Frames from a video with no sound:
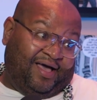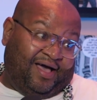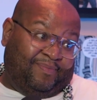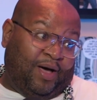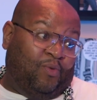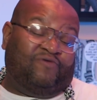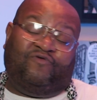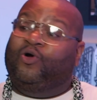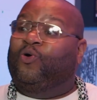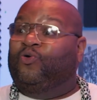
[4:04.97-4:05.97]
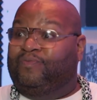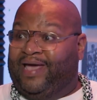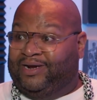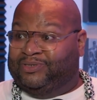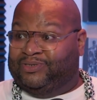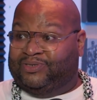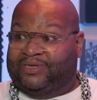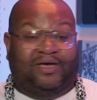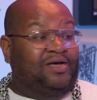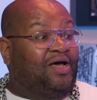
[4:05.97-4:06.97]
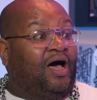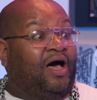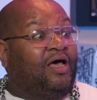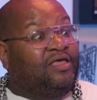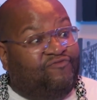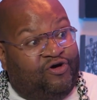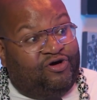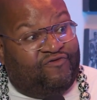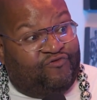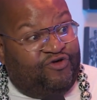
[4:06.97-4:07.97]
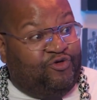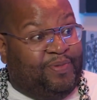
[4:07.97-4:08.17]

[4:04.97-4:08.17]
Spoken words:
about one of her old managers. You ever heard of a freezer